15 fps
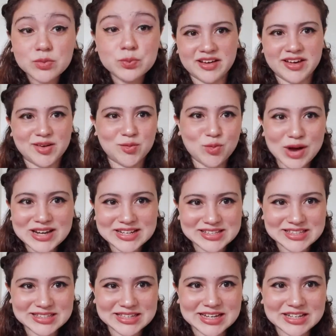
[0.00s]
I went
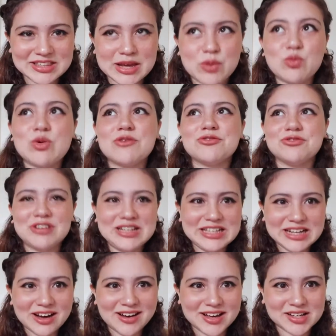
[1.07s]
into second year with really
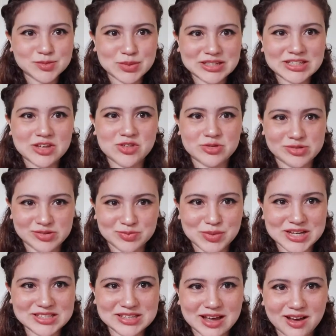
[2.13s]
high expectations of
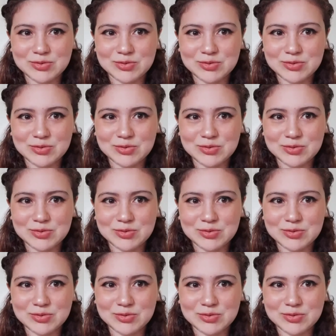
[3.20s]
myself.